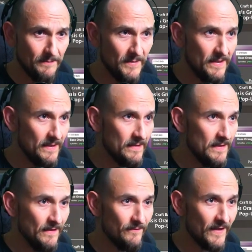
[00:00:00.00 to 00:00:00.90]
And so
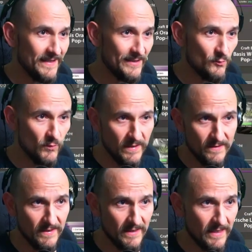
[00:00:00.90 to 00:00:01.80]
I do not wait
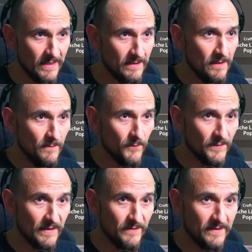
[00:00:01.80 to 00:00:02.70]
long, but
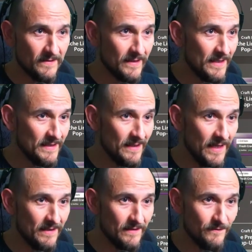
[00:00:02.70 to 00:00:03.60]
directly test one
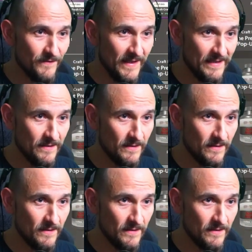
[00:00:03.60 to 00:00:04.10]
after the other.